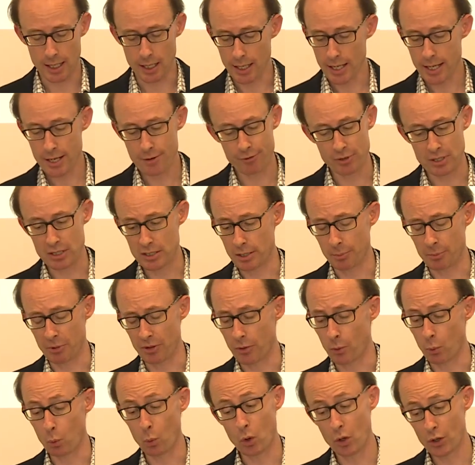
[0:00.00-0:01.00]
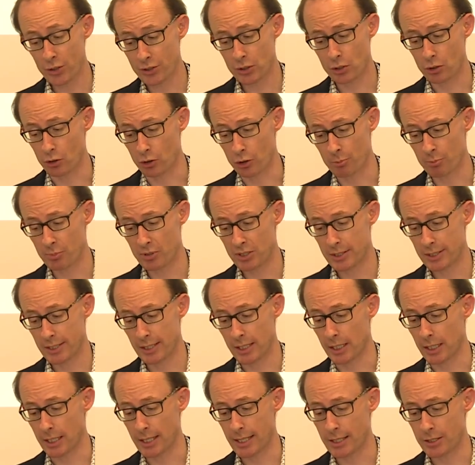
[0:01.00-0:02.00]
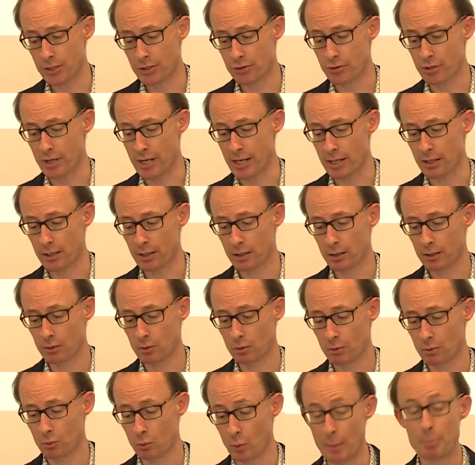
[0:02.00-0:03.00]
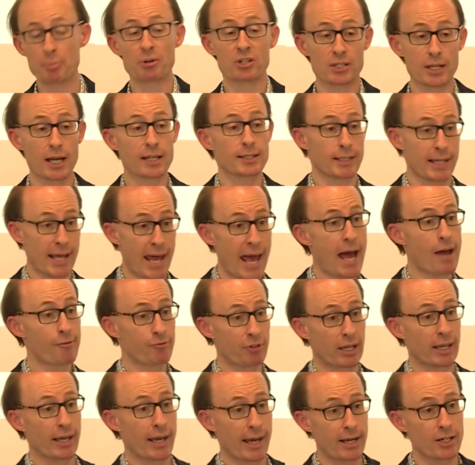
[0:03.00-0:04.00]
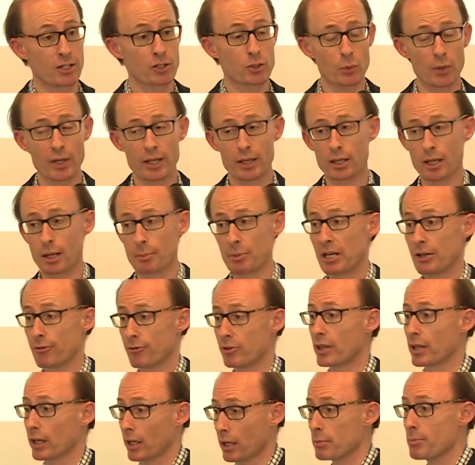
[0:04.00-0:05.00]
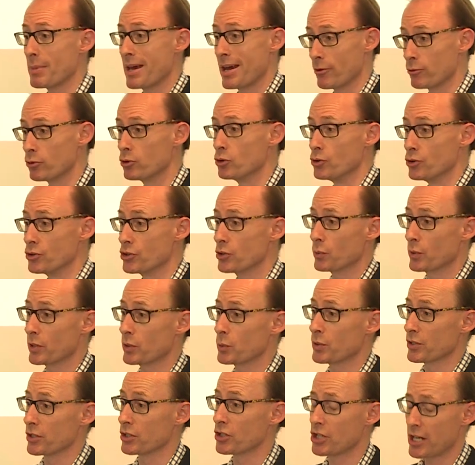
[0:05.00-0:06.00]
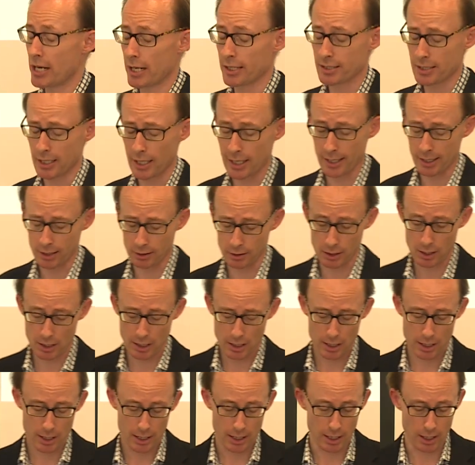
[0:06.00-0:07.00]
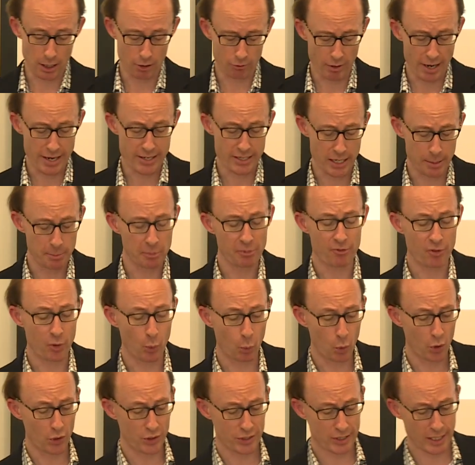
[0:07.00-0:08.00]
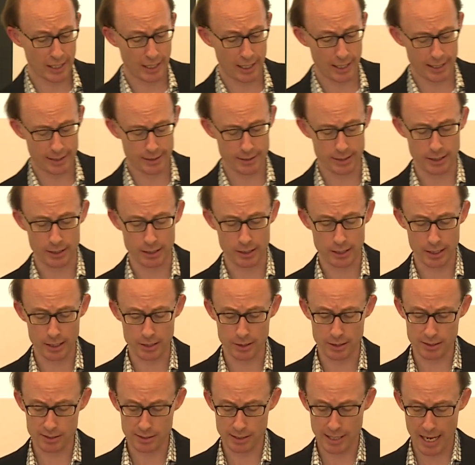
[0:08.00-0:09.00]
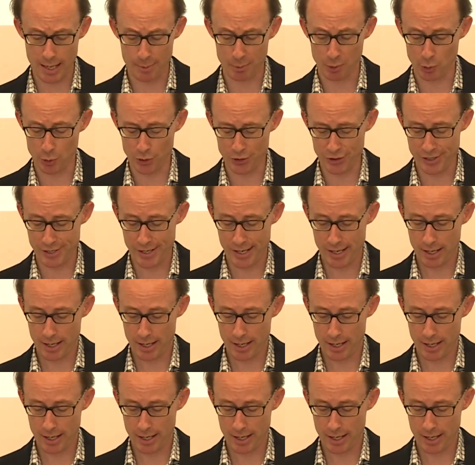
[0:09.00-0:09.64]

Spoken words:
even some of the worst groups in history we precisely have engaged with. I mean, even the Khmer Rouge, which was a genocidal regime of the worst kind in this neighbourhood,